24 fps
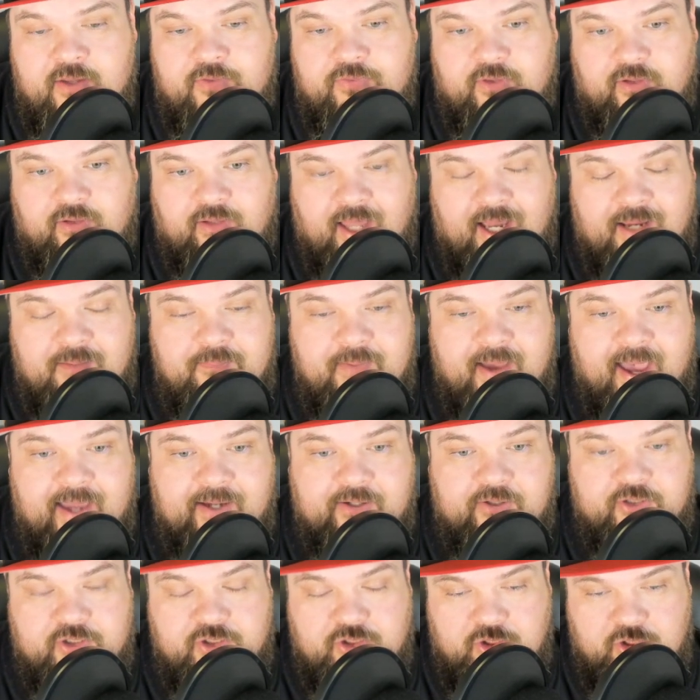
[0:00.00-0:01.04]
The
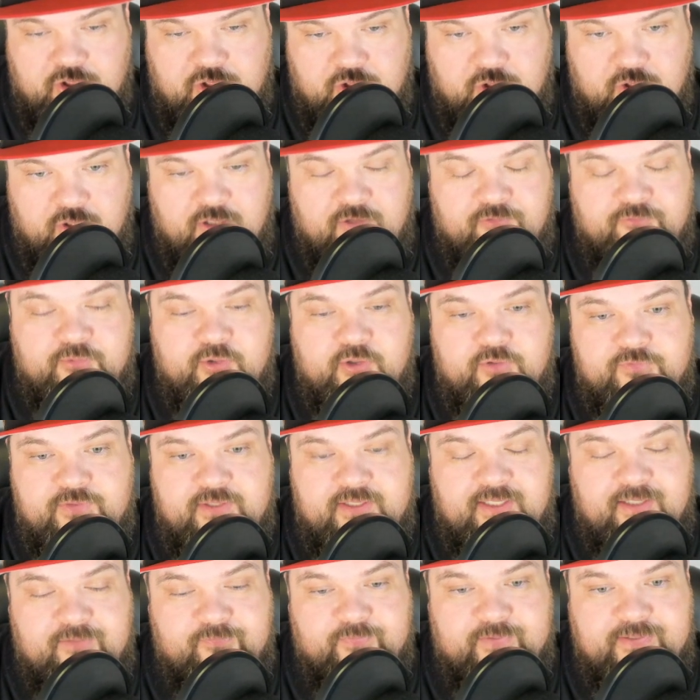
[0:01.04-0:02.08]
linebackers should have moved the
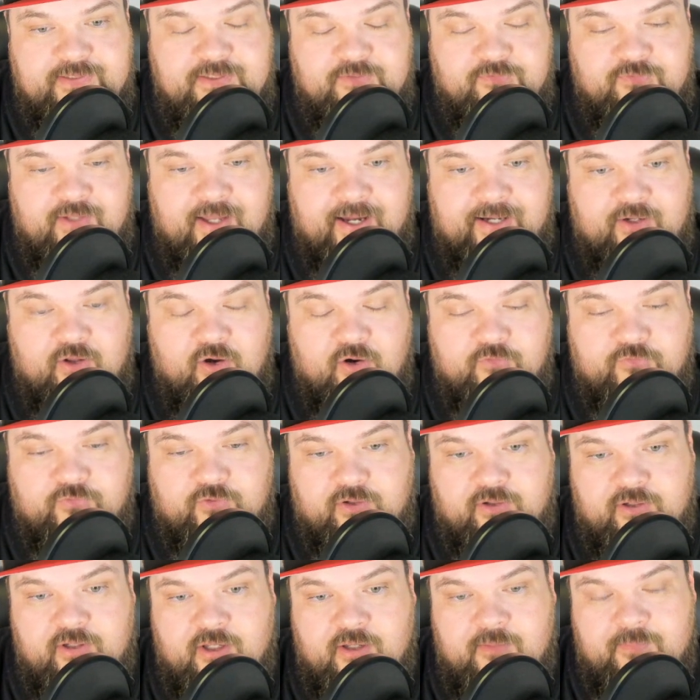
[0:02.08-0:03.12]
defensive line
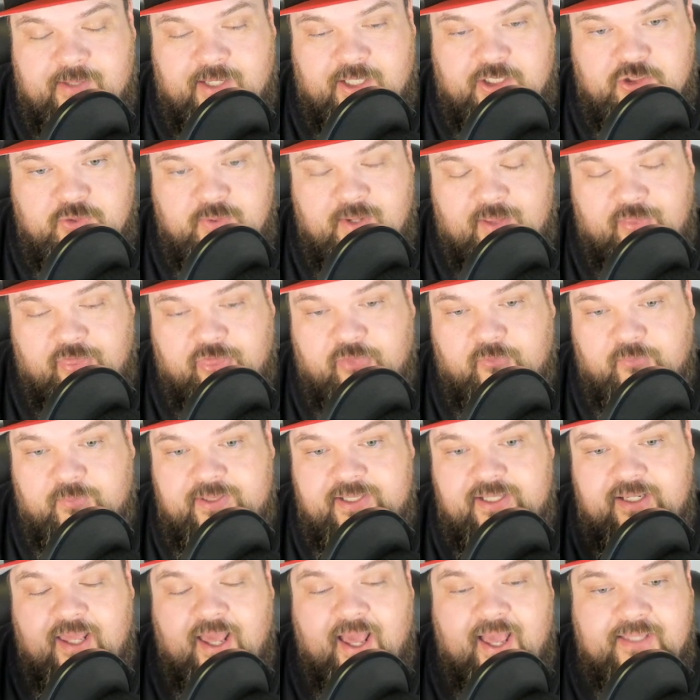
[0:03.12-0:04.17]
over because you had
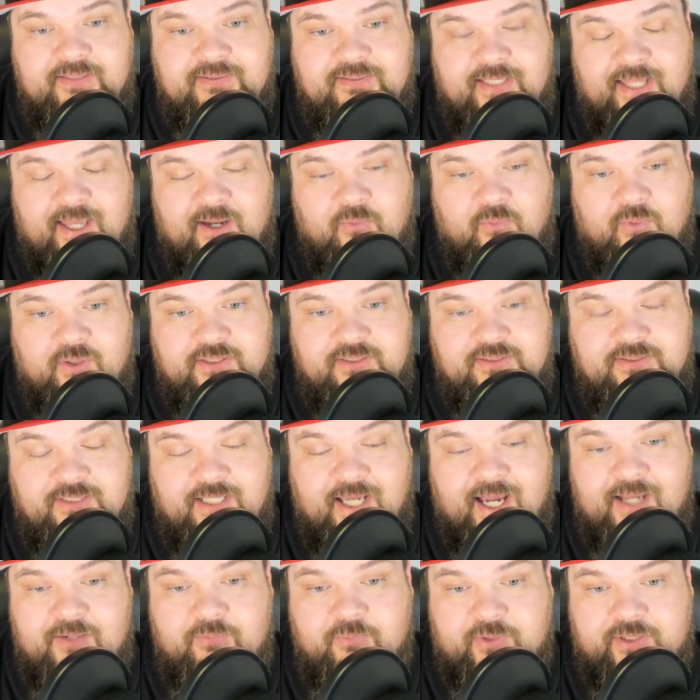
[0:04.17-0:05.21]
3 guys to that one
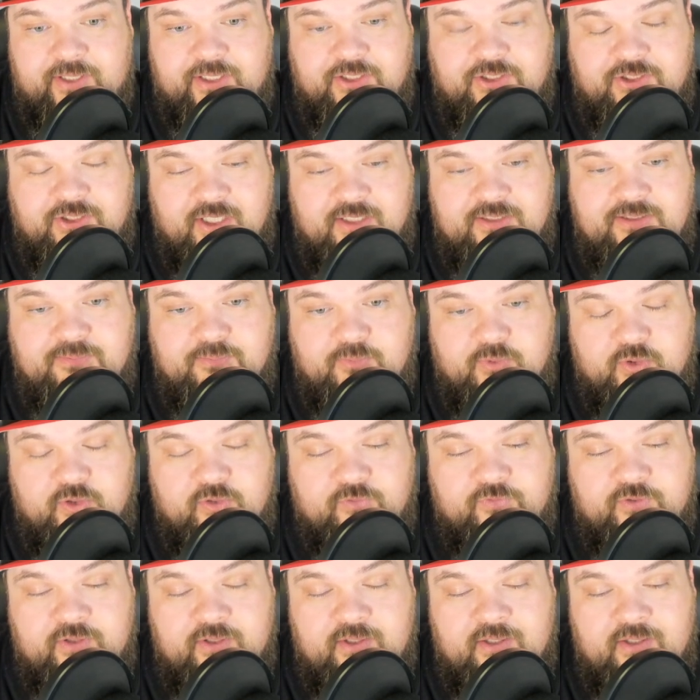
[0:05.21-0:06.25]
side where he just
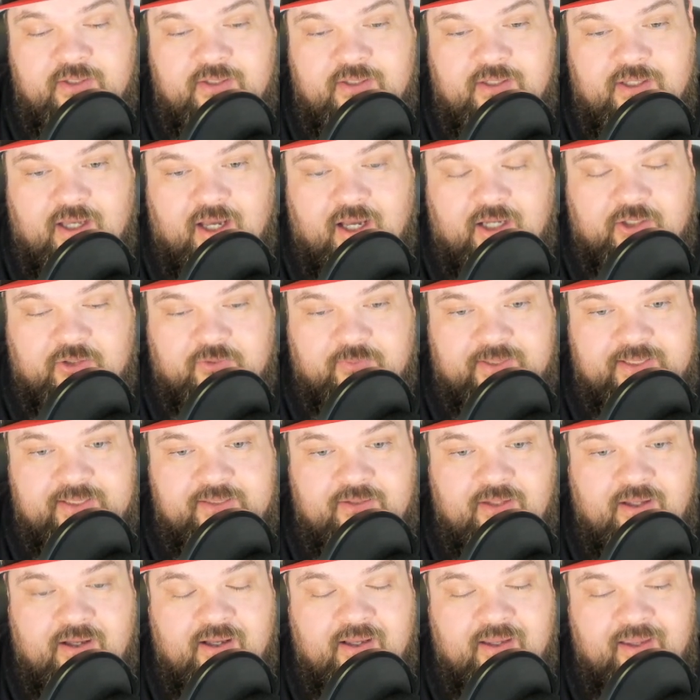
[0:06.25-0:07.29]
moved
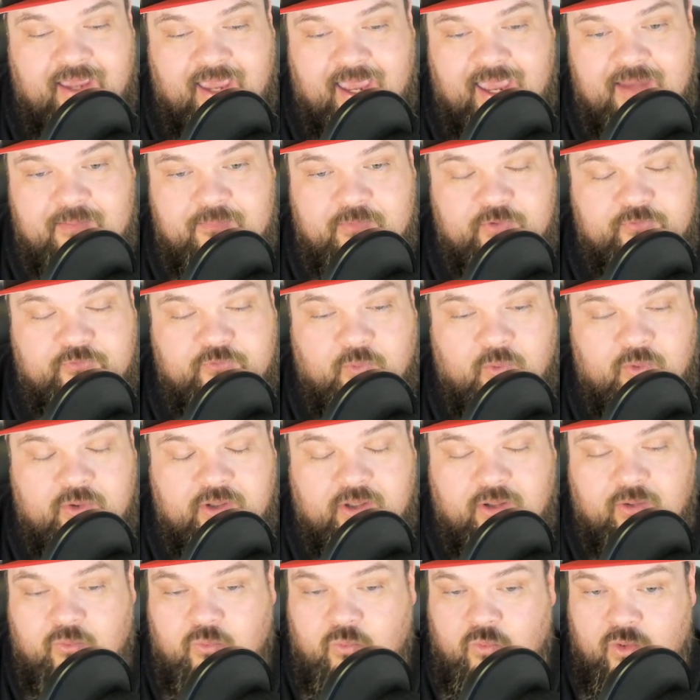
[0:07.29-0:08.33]
Greenlaw and moved
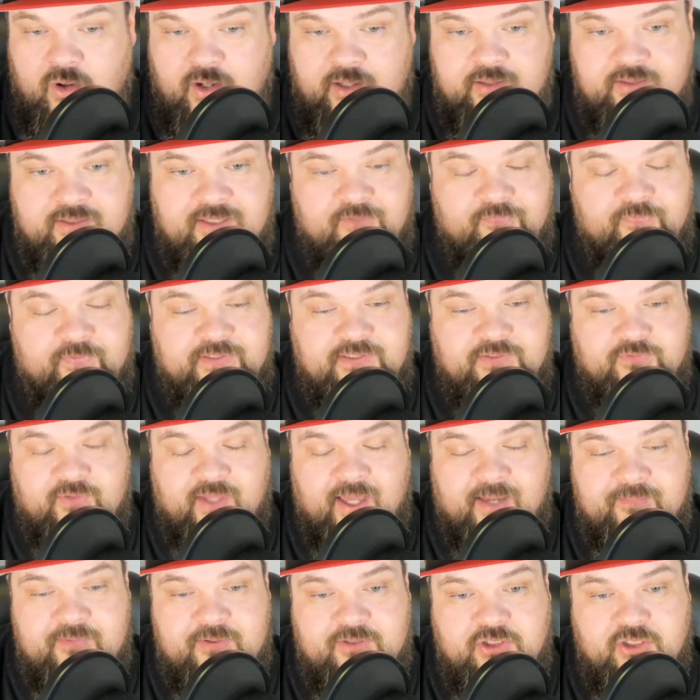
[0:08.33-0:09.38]
Warner. One defensive
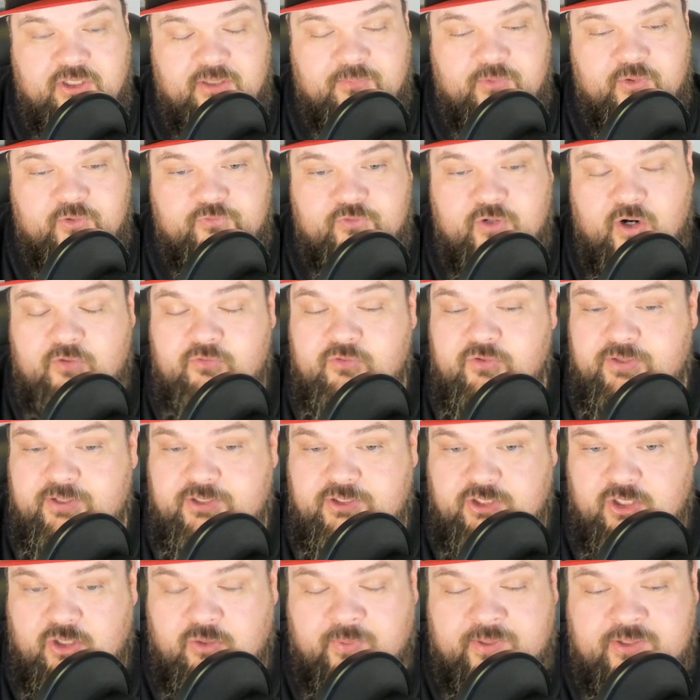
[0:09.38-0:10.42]
lineman should have moved over. They
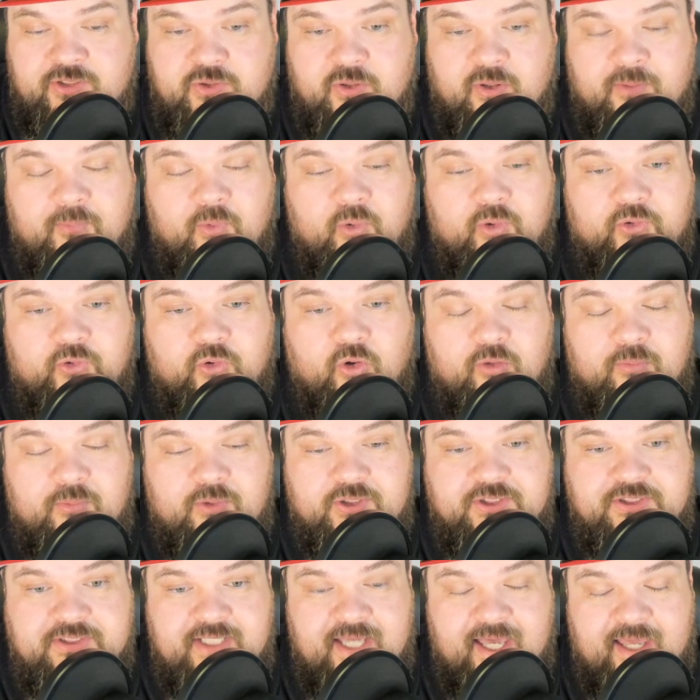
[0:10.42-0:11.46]
should have went to a more
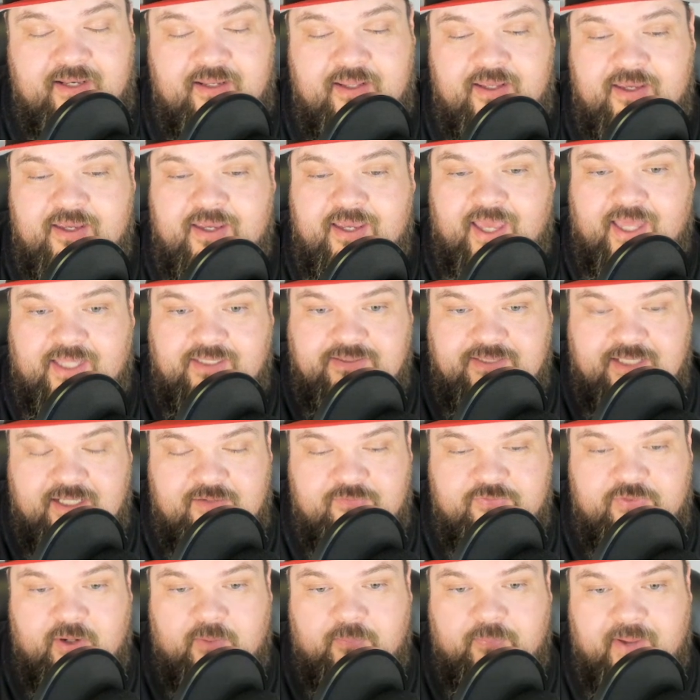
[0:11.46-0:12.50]
normal set instead
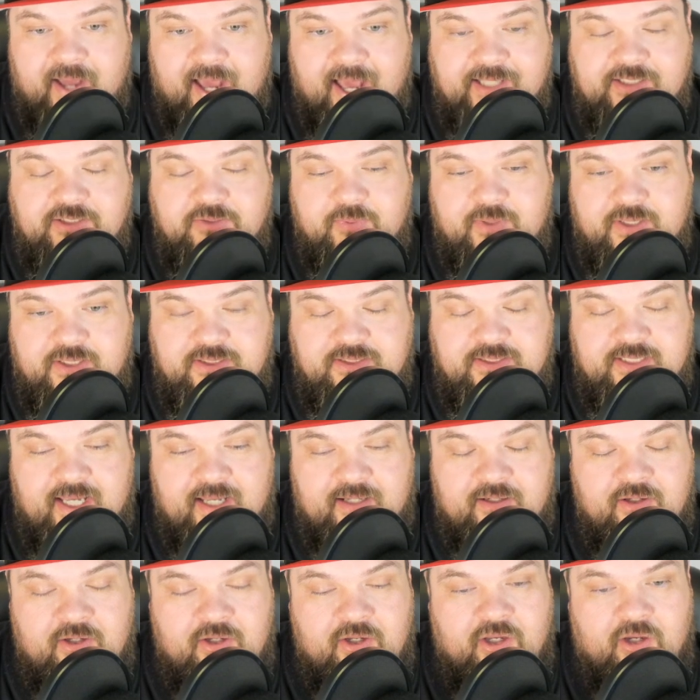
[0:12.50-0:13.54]
of their pass rush
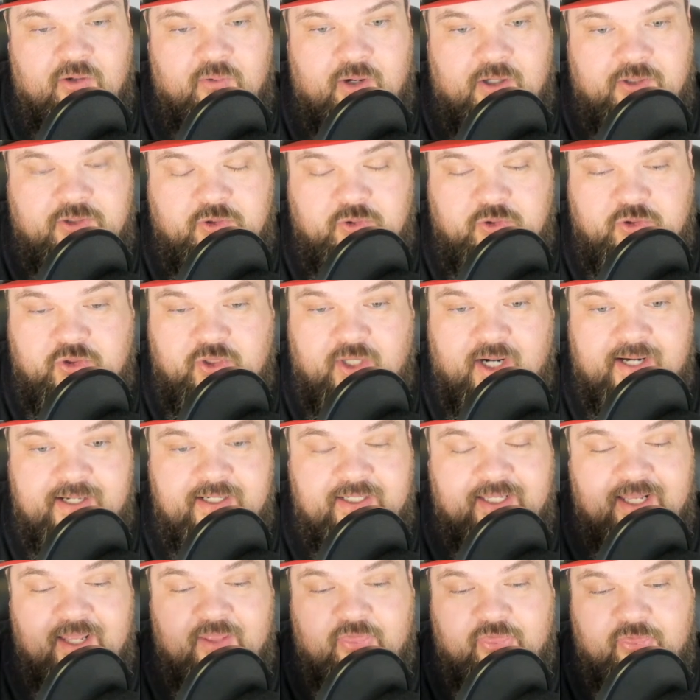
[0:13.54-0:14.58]
set. Wells was trying
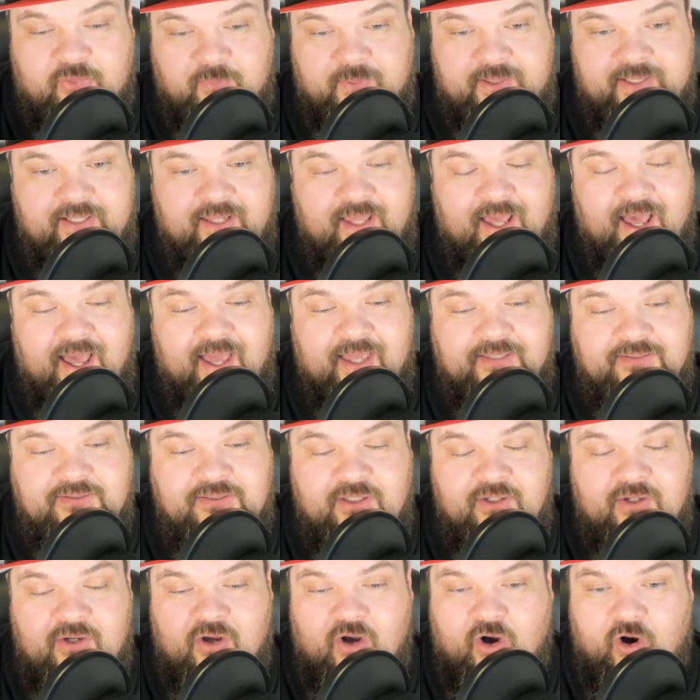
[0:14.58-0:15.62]
to get 3 guys
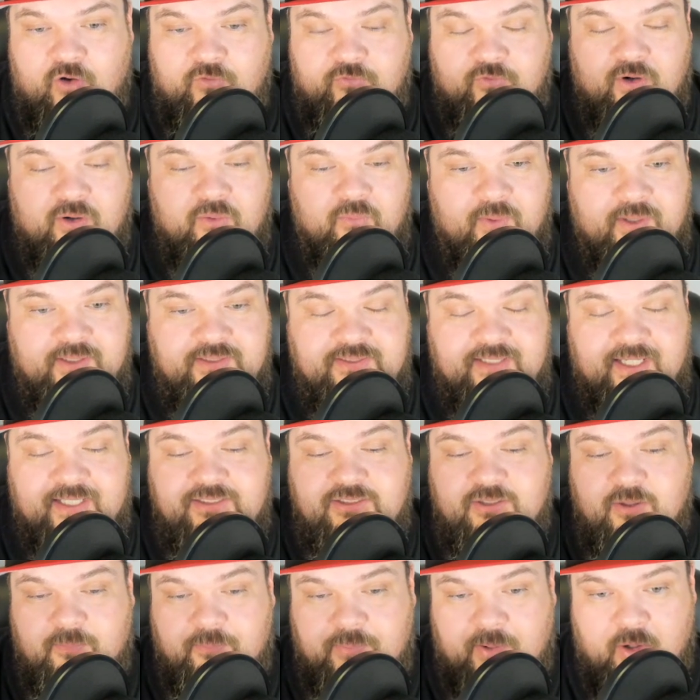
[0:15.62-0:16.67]
over on one side
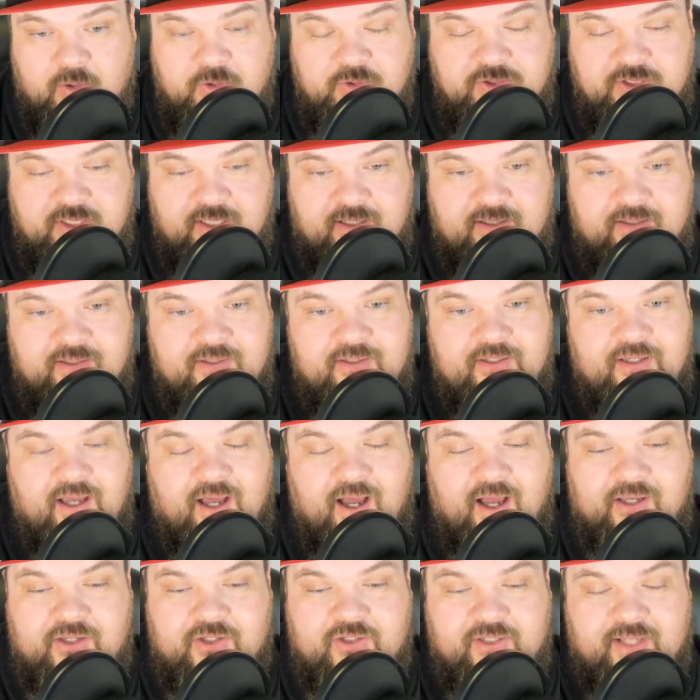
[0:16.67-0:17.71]
so Bosa
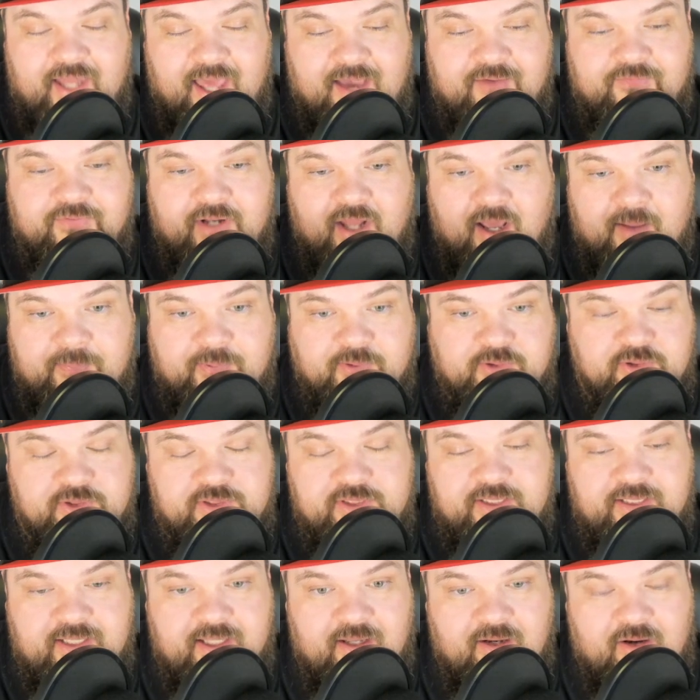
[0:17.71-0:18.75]
could have an
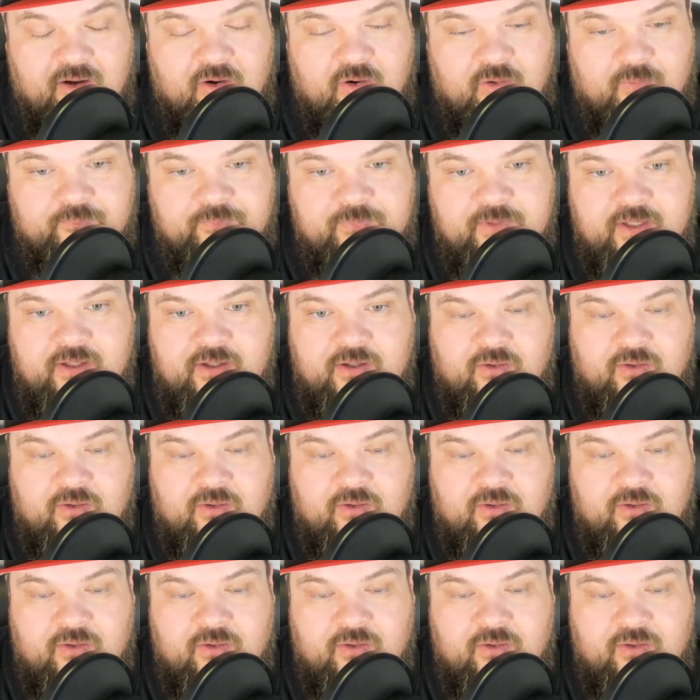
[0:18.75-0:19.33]
opportunity to get home.